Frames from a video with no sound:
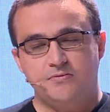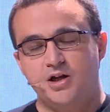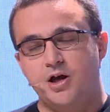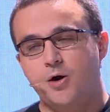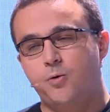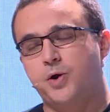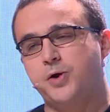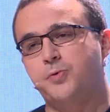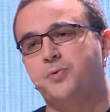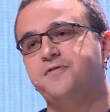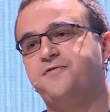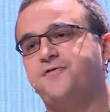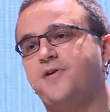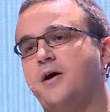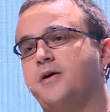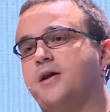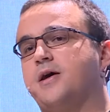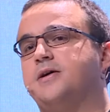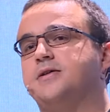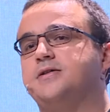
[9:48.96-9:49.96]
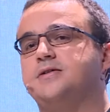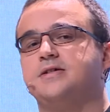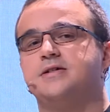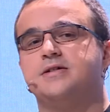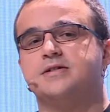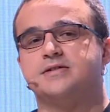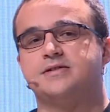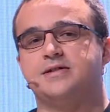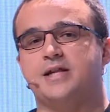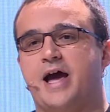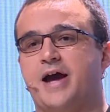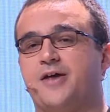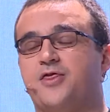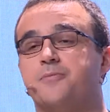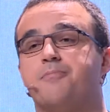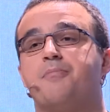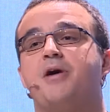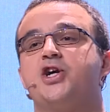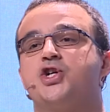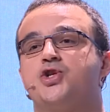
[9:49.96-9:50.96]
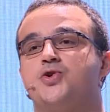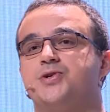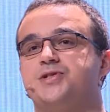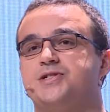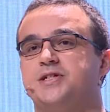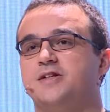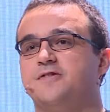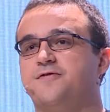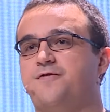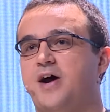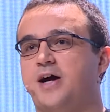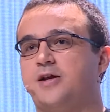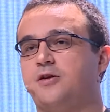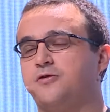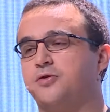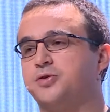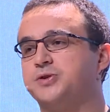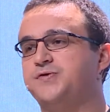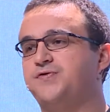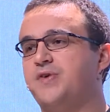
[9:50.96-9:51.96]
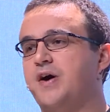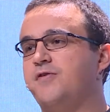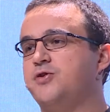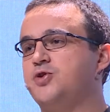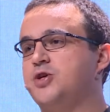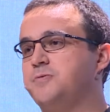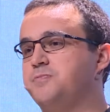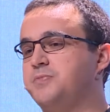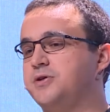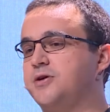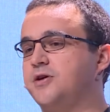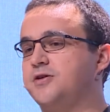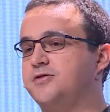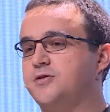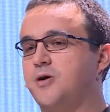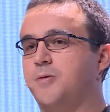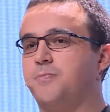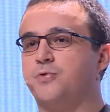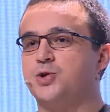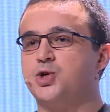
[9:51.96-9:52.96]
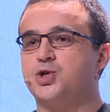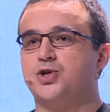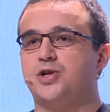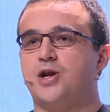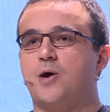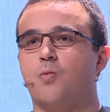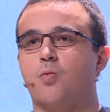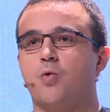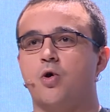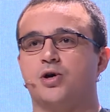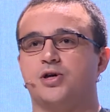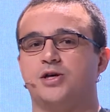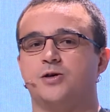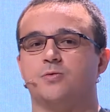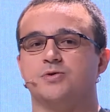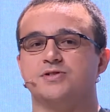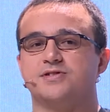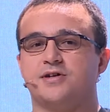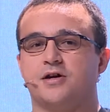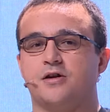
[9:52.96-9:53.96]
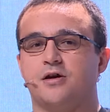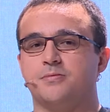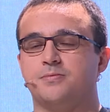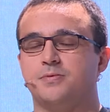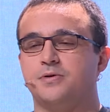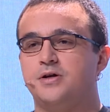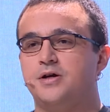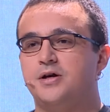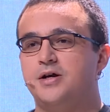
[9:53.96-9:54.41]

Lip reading: What we found out is like the majority, in fact, of those 500 biggest corporations are working with startups.